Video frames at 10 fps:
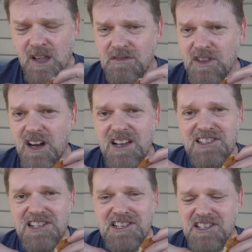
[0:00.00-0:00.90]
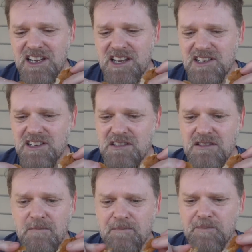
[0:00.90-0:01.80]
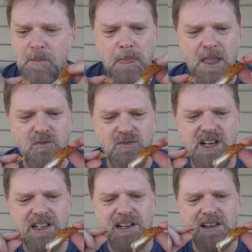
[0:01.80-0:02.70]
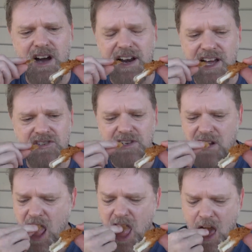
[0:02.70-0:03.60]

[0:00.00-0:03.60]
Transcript: nicely seasoned, really light actually.